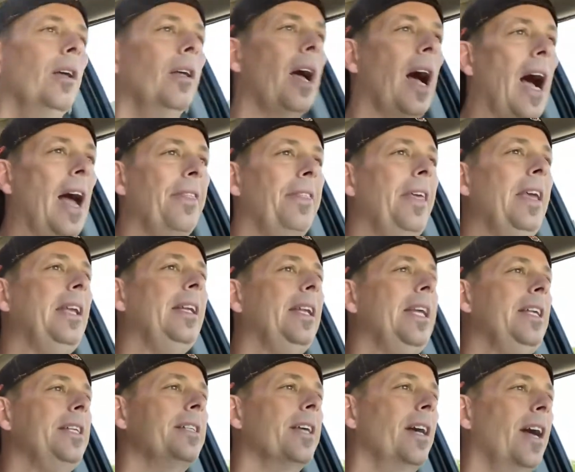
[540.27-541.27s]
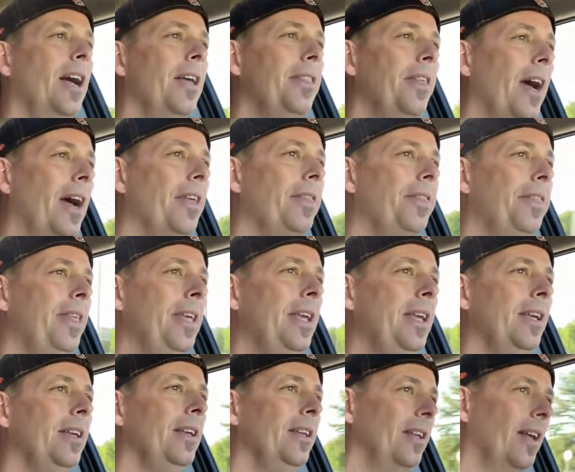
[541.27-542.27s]
I think Nissan,
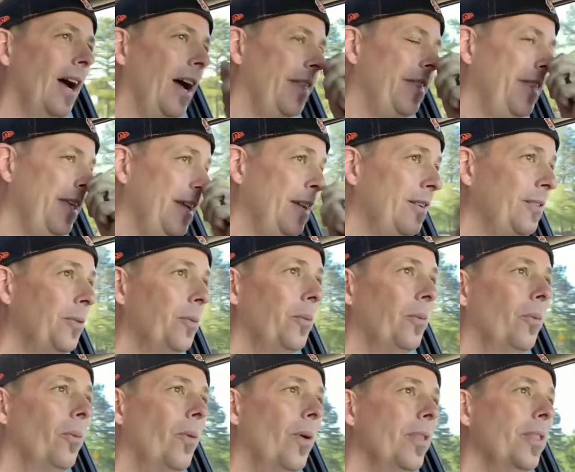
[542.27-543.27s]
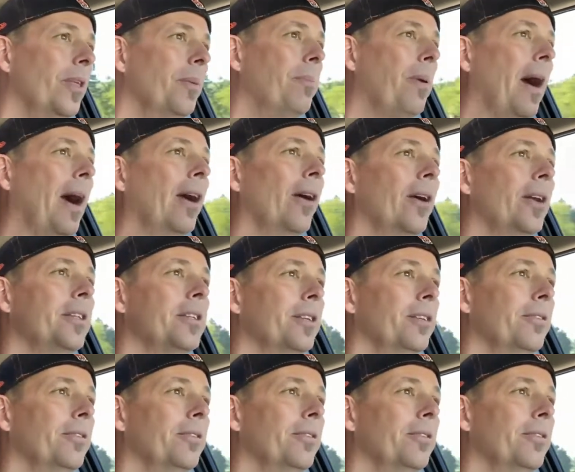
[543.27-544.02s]
I think when the pirates of